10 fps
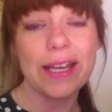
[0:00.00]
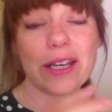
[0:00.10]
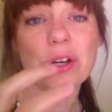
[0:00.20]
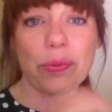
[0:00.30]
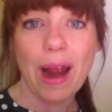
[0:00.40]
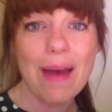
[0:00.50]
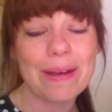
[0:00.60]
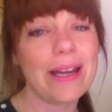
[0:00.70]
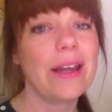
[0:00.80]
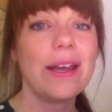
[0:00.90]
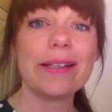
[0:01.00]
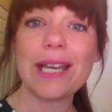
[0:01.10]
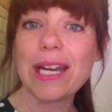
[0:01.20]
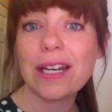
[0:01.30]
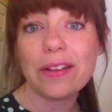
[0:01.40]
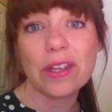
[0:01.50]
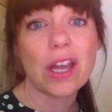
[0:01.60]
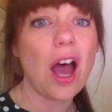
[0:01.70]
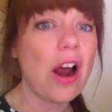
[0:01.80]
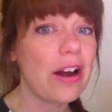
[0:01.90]
can grab it, take it in the
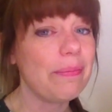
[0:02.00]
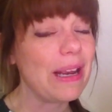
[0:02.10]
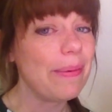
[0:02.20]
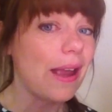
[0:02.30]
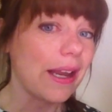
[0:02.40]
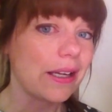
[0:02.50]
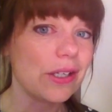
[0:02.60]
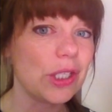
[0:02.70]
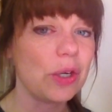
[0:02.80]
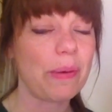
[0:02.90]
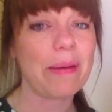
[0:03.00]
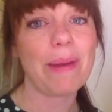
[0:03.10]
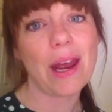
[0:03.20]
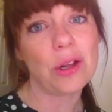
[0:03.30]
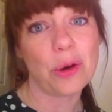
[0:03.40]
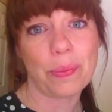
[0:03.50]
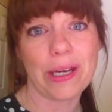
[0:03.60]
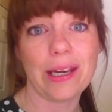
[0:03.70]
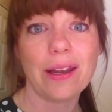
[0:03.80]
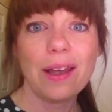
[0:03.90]
car, and maybe I can do my mail
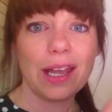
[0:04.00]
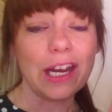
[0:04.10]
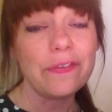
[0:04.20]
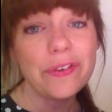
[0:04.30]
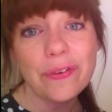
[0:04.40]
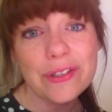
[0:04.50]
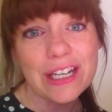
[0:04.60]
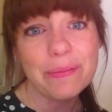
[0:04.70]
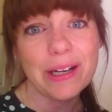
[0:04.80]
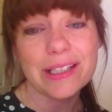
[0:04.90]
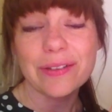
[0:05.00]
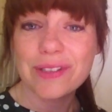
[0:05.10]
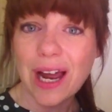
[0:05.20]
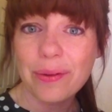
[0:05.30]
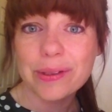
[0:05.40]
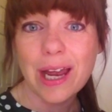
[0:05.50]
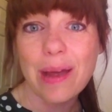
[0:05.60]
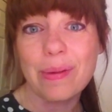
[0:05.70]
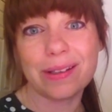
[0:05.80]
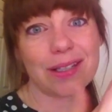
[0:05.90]
opening in 15 minutes of
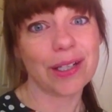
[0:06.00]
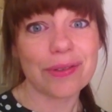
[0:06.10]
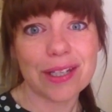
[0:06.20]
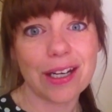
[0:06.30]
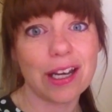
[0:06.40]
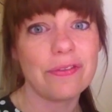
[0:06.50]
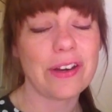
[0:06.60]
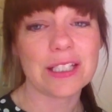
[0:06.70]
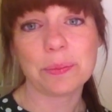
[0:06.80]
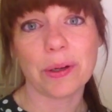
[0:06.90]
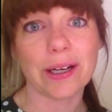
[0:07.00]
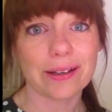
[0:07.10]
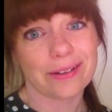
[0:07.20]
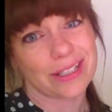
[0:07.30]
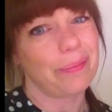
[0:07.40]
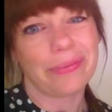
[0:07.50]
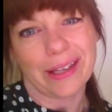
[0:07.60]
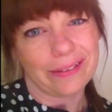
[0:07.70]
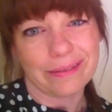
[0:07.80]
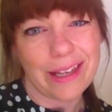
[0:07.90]
downtime instead of sitting on Facebook or
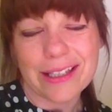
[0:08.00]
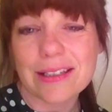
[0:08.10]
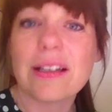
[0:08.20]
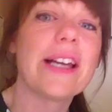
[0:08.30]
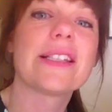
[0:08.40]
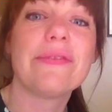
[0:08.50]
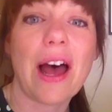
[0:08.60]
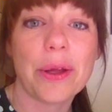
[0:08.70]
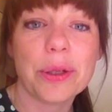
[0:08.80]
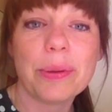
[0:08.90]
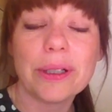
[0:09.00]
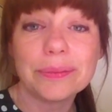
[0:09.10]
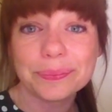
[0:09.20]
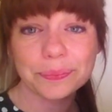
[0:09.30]
something that's less valuable.